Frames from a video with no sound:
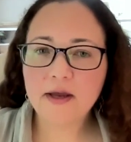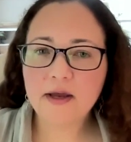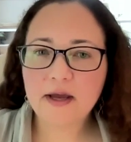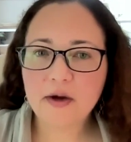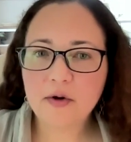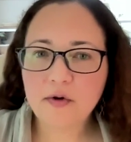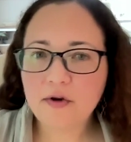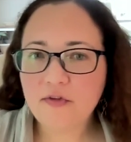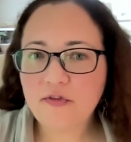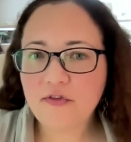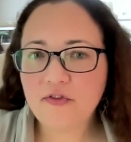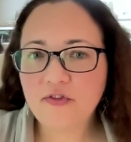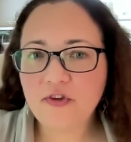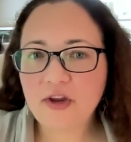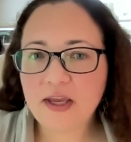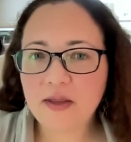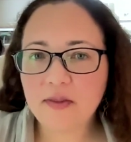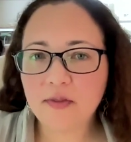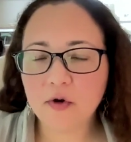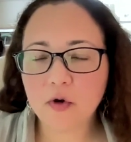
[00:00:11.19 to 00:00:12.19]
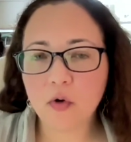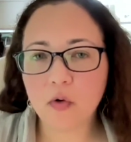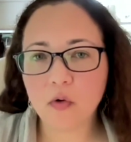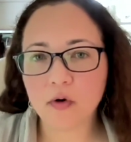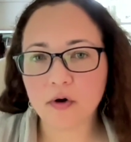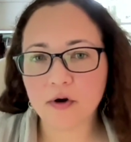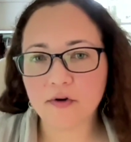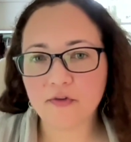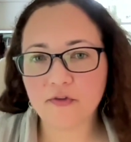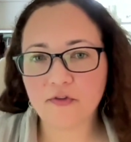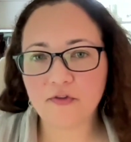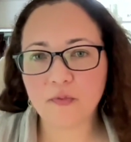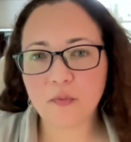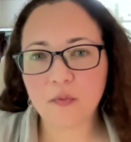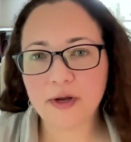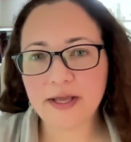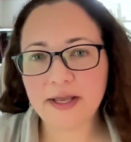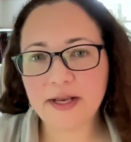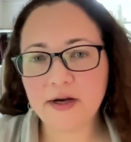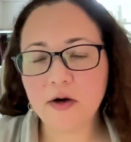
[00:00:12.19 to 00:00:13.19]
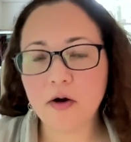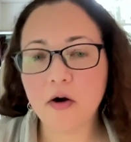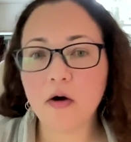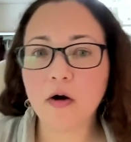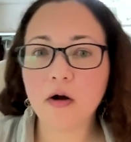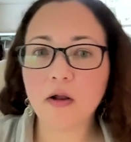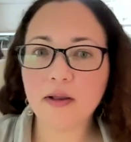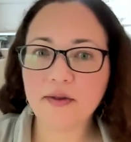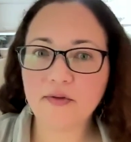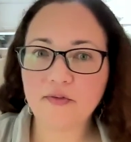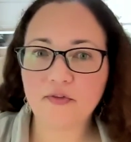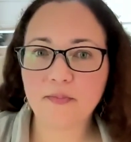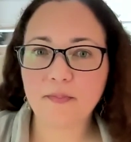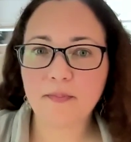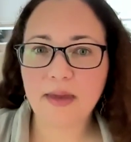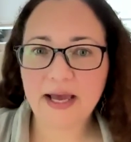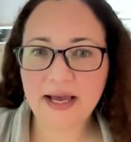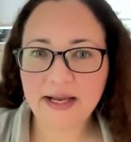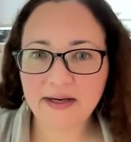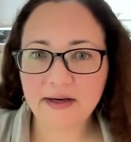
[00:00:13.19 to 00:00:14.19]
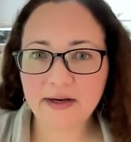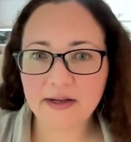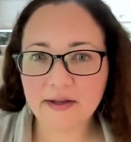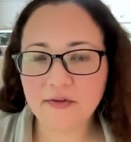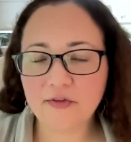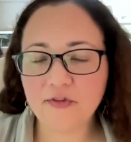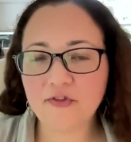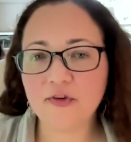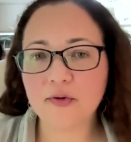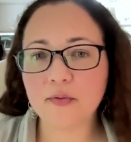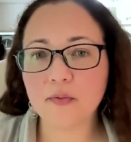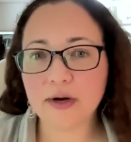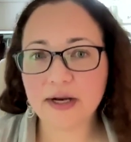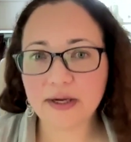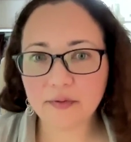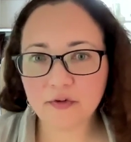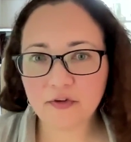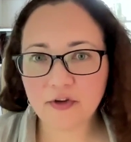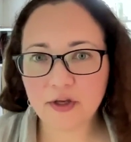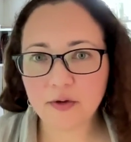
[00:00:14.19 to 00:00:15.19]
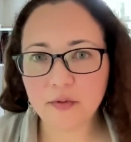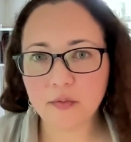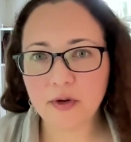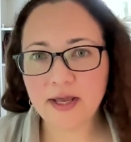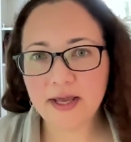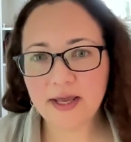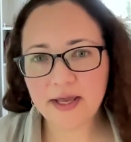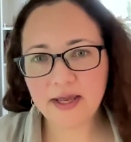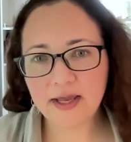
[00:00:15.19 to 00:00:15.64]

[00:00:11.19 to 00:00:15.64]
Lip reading: how to stay the course when all is madness around you